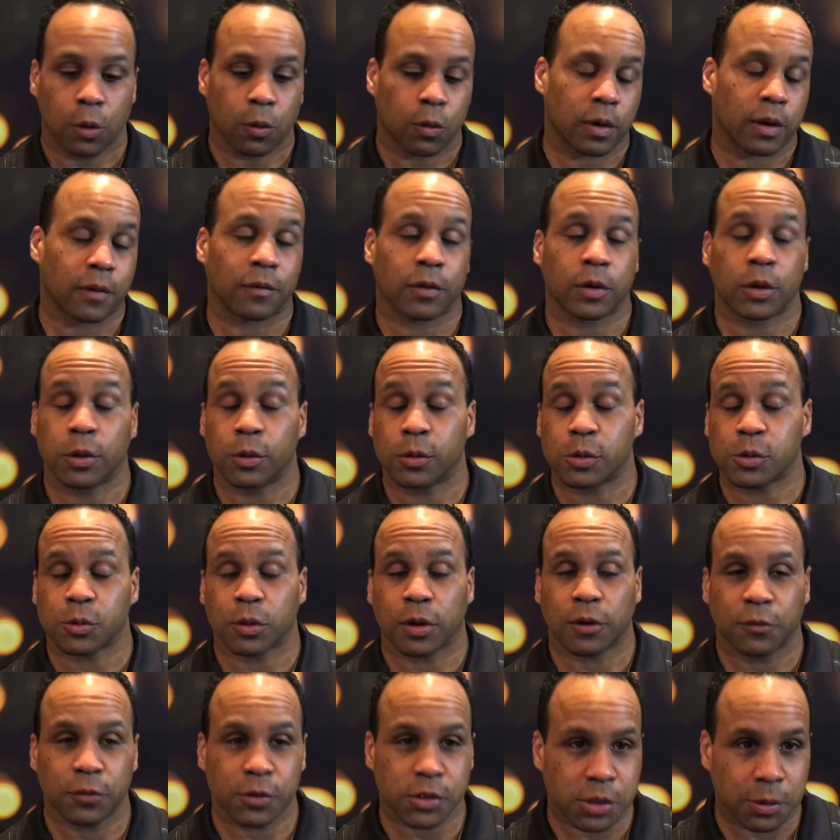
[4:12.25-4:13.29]
We have a huge
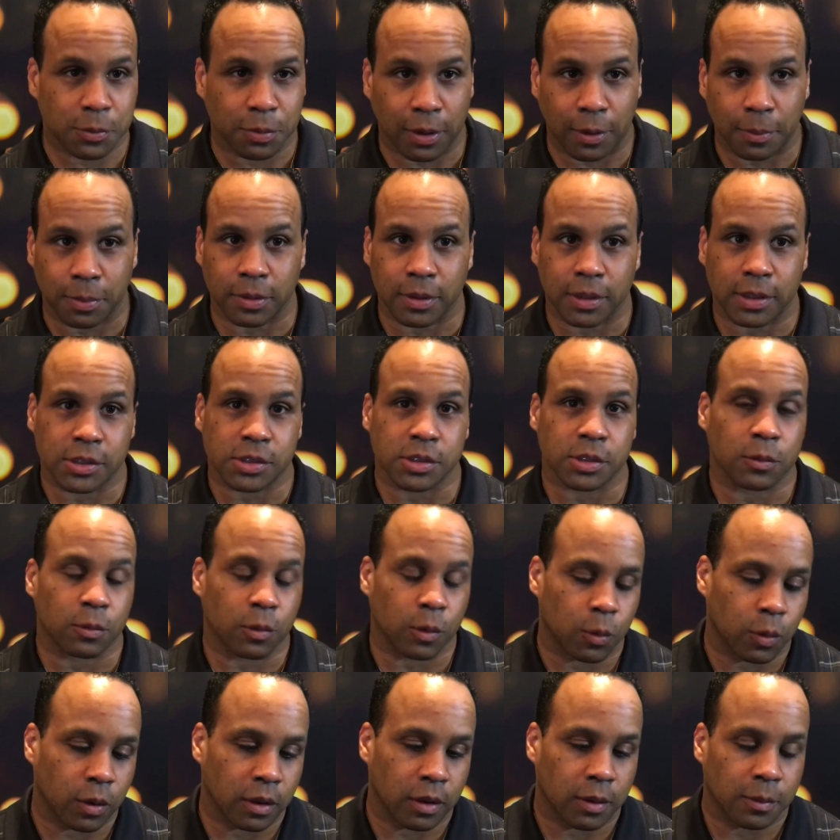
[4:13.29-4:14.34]
refugee population. We're
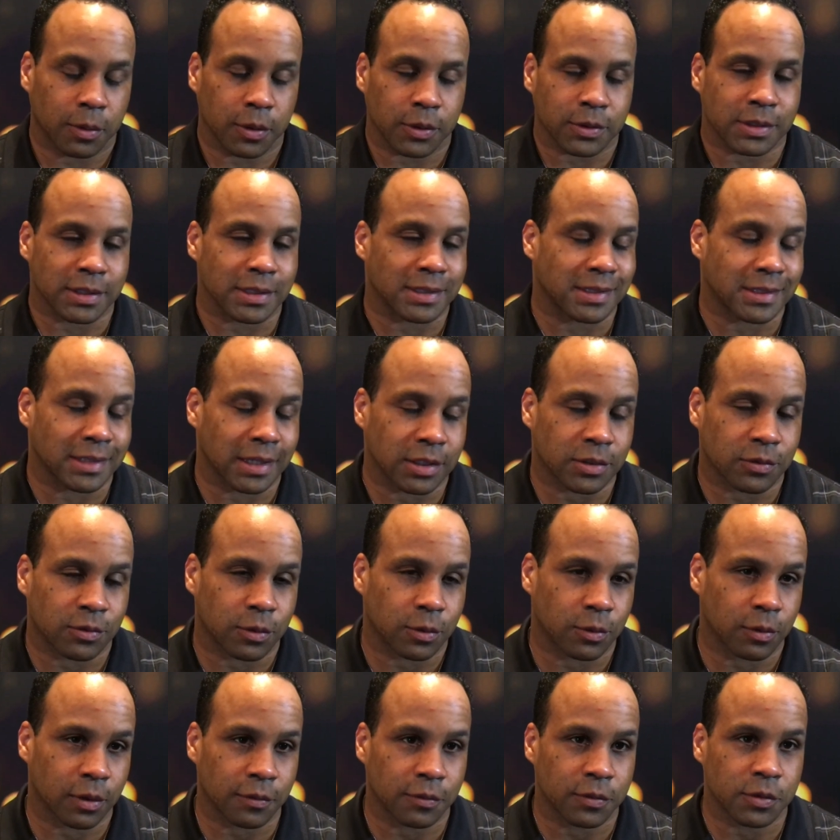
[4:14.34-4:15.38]
one of the most
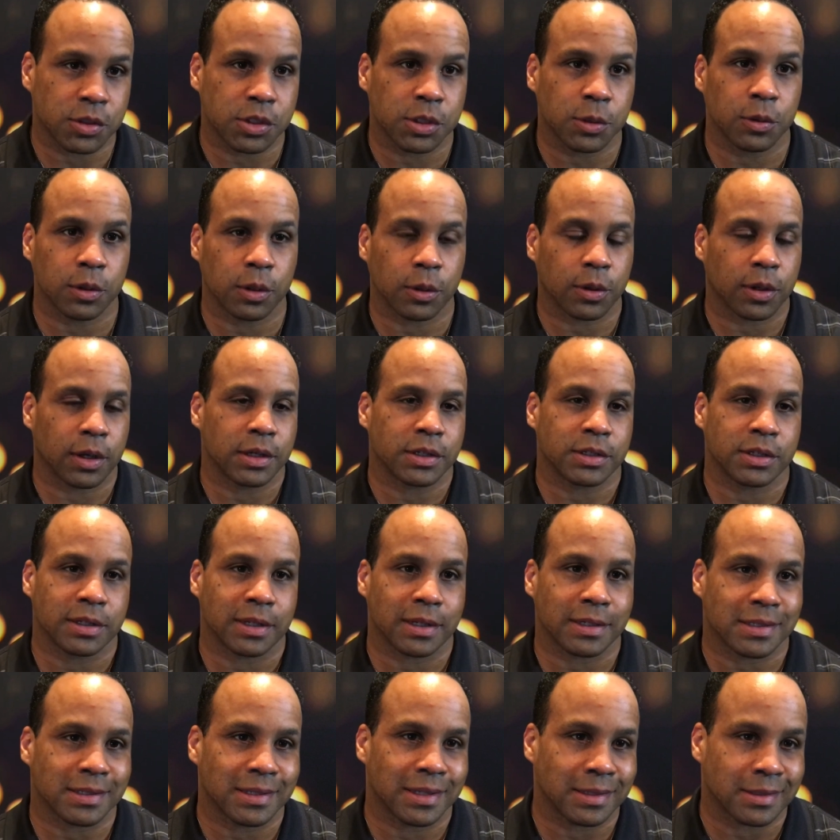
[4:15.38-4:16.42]
successful refugee relocation
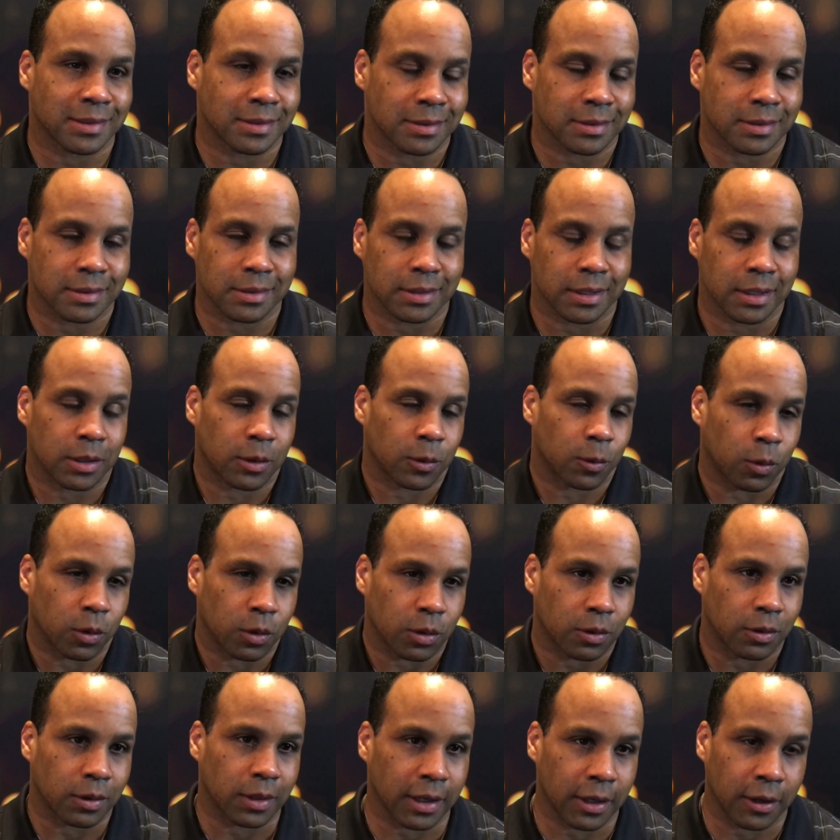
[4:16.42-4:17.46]
destinations in the
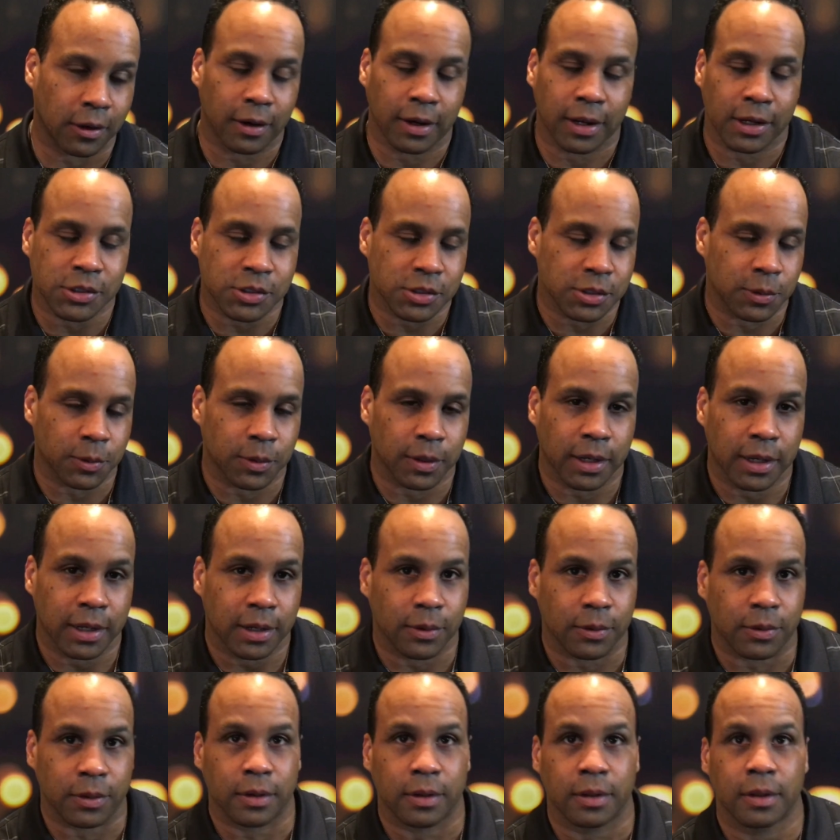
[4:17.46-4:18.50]
world, internationally
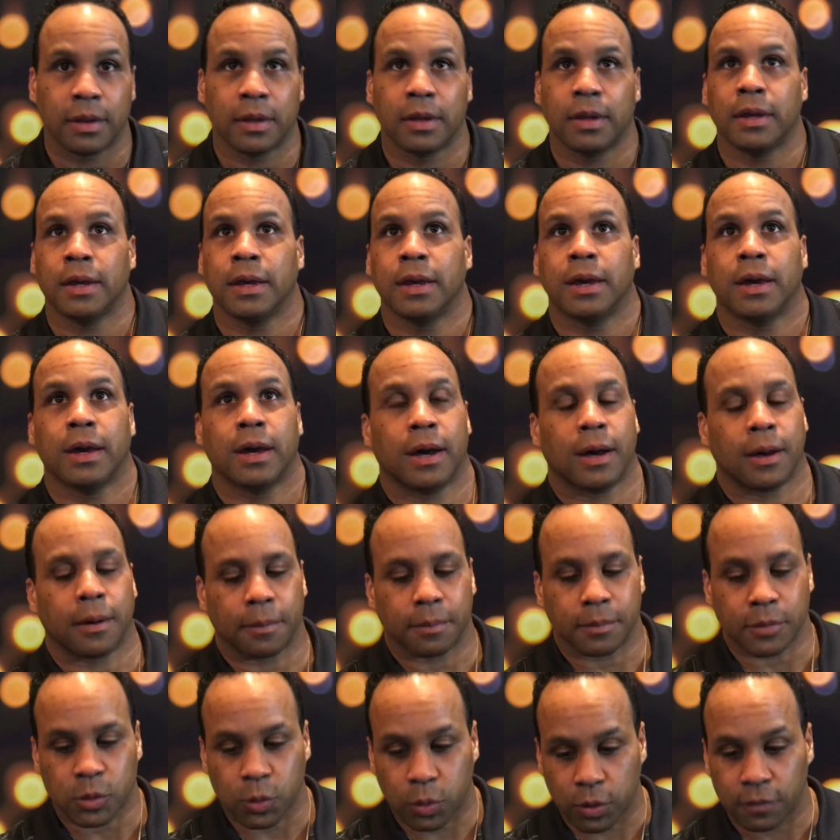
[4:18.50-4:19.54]
renowned.
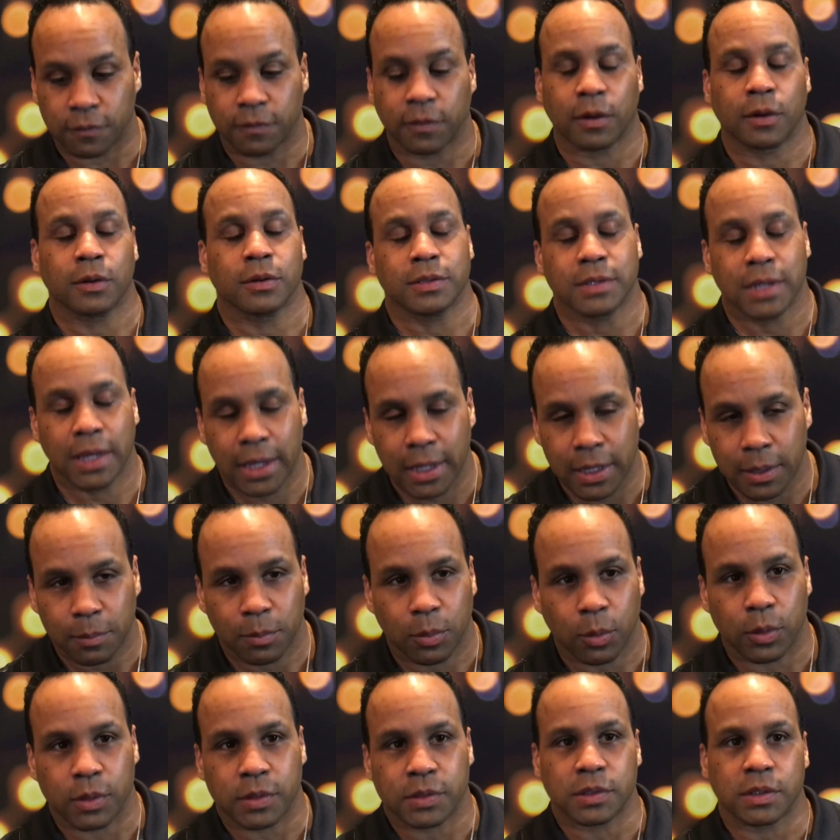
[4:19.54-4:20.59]
Um, Twin Falls and
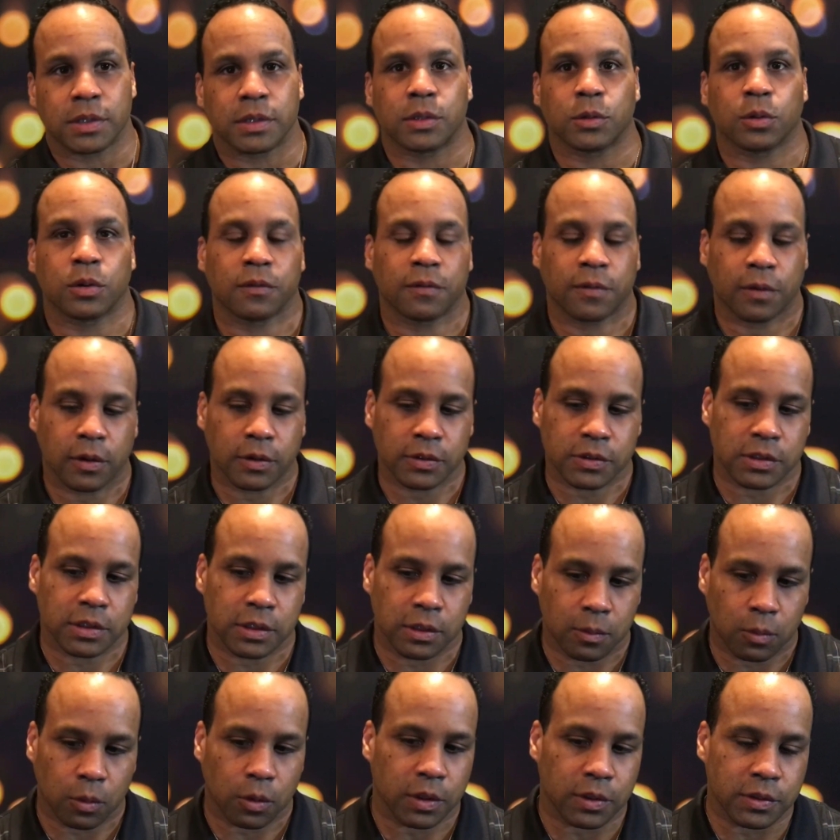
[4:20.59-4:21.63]
Boise. Twin Falls is a
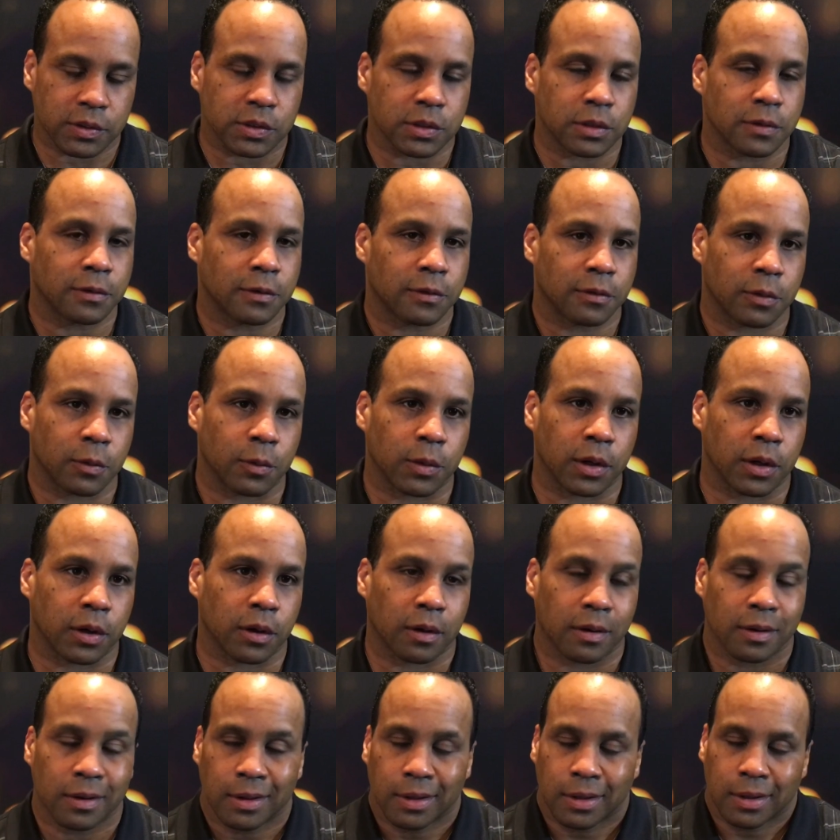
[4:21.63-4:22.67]
little more conservative than we
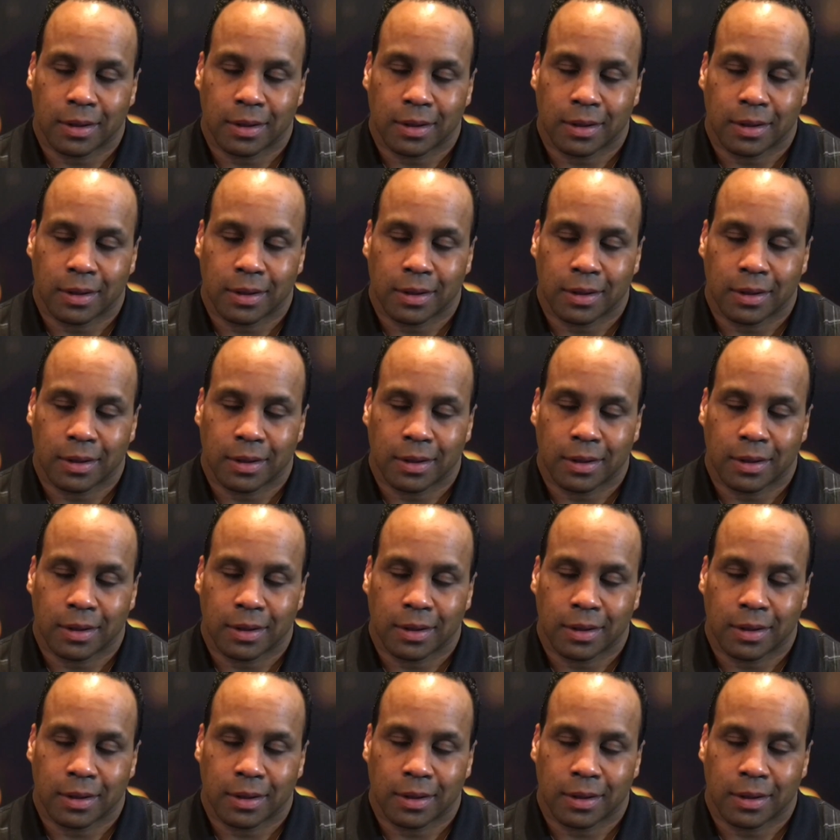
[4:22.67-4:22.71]
are,